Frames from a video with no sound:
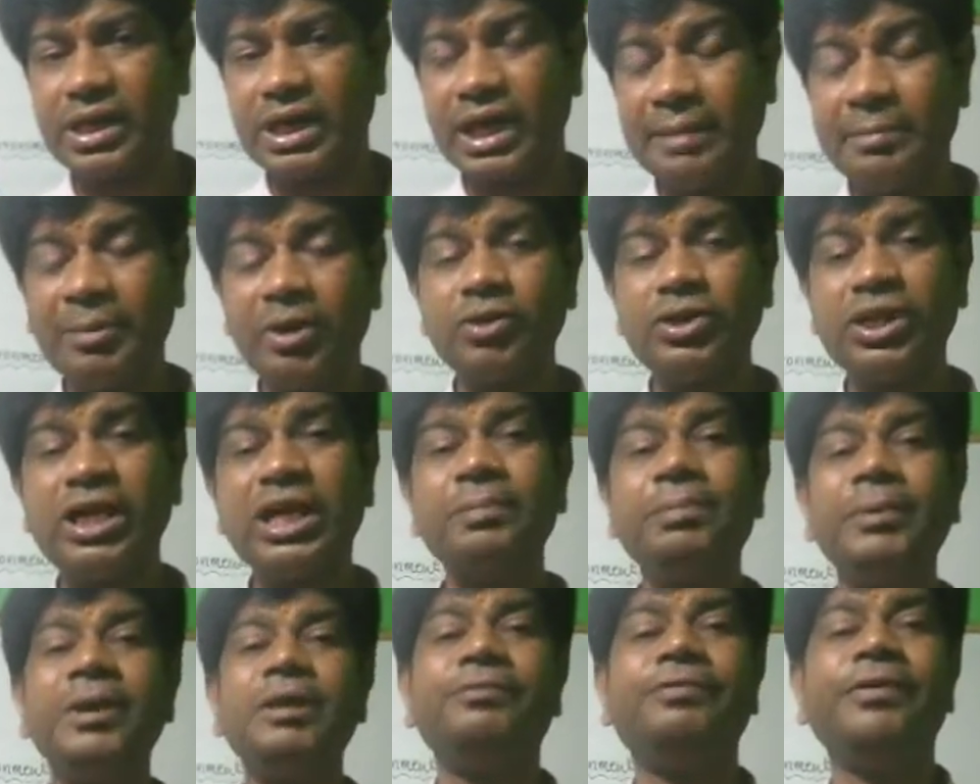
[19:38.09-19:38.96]
about
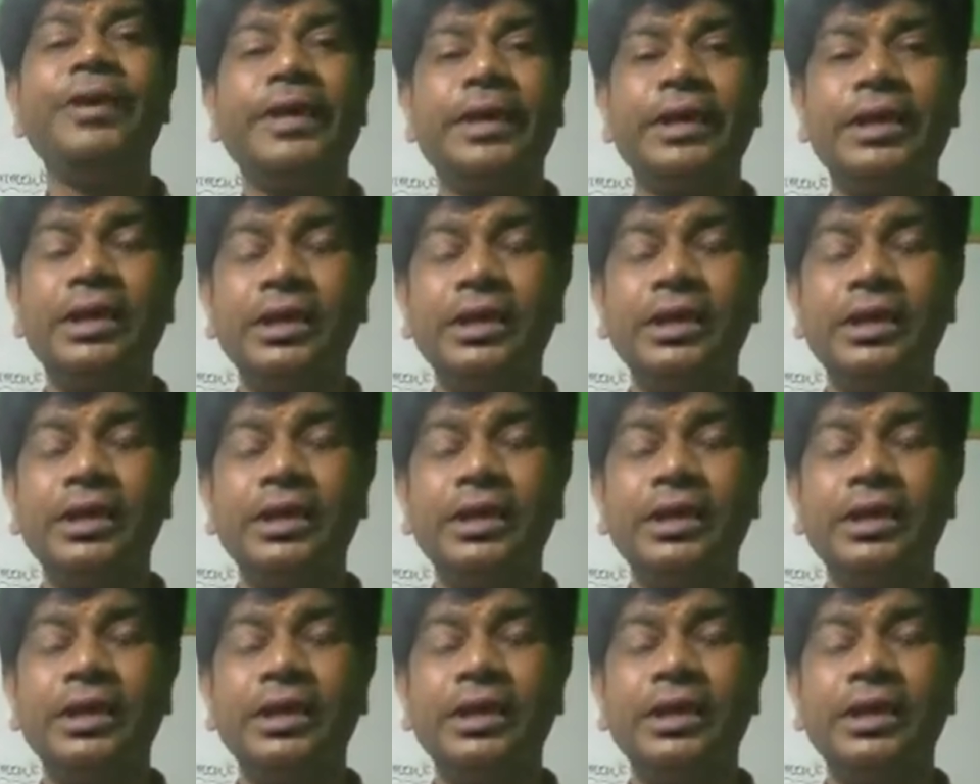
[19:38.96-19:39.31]
keeping fit